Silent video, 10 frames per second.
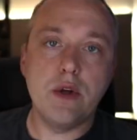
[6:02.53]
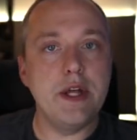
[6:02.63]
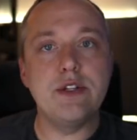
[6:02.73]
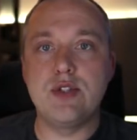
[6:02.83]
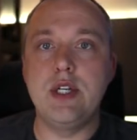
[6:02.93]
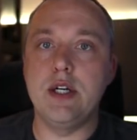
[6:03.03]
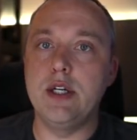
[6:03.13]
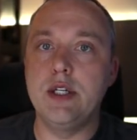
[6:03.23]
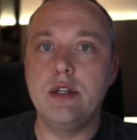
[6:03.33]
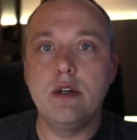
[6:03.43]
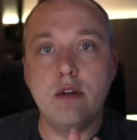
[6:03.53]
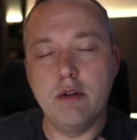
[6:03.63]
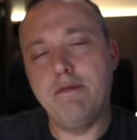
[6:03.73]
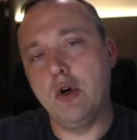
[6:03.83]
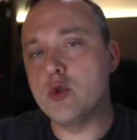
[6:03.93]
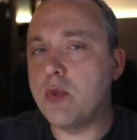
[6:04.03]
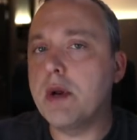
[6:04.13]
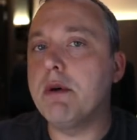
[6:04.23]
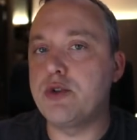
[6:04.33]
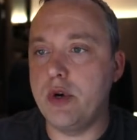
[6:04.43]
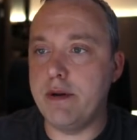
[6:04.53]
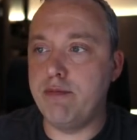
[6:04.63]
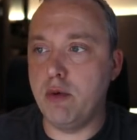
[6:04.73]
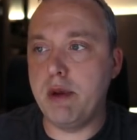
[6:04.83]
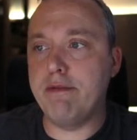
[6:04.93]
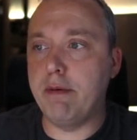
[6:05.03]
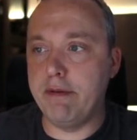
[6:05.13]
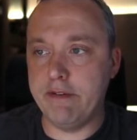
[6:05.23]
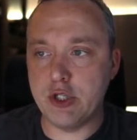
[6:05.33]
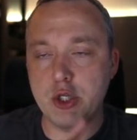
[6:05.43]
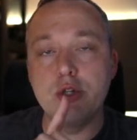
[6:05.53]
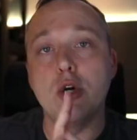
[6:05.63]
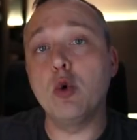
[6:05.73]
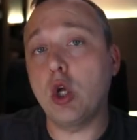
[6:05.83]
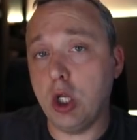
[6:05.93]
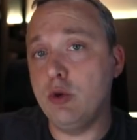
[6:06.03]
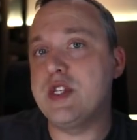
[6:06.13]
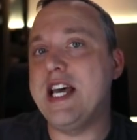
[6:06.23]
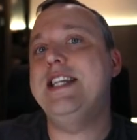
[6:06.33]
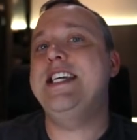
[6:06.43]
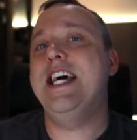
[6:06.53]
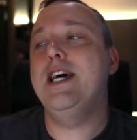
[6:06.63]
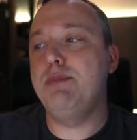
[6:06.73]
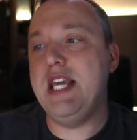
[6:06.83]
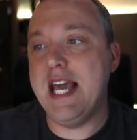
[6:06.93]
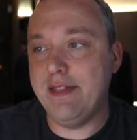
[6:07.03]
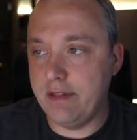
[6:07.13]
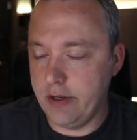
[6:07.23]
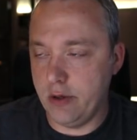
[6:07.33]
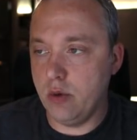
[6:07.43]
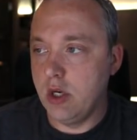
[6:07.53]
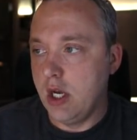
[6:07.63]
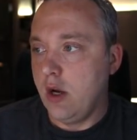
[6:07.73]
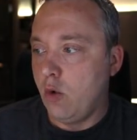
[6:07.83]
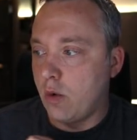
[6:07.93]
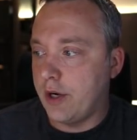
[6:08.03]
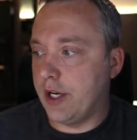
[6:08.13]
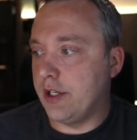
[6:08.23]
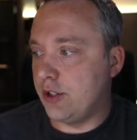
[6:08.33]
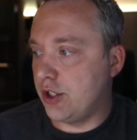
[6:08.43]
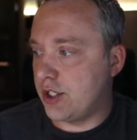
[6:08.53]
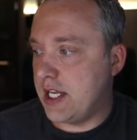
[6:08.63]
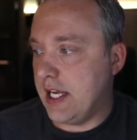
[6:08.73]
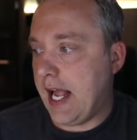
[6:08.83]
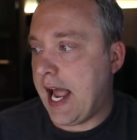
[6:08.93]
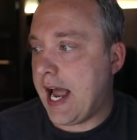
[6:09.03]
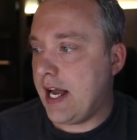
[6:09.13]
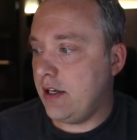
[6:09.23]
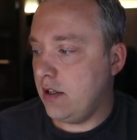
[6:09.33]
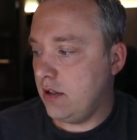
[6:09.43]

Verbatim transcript: all that's done, the phone's pretty much ready for be provisioned. Don't close that tab yet, though. We're going to just hit add,